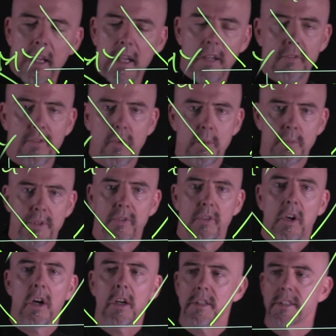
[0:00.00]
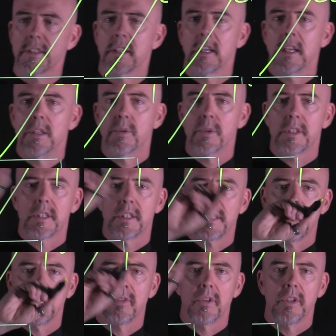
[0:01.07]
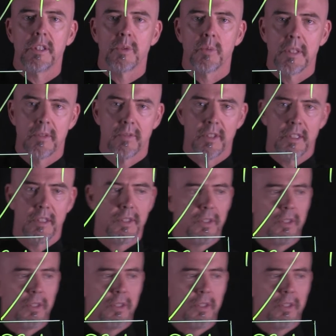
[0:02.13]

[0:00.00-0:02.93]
in forms of cost in order to deliver each one of these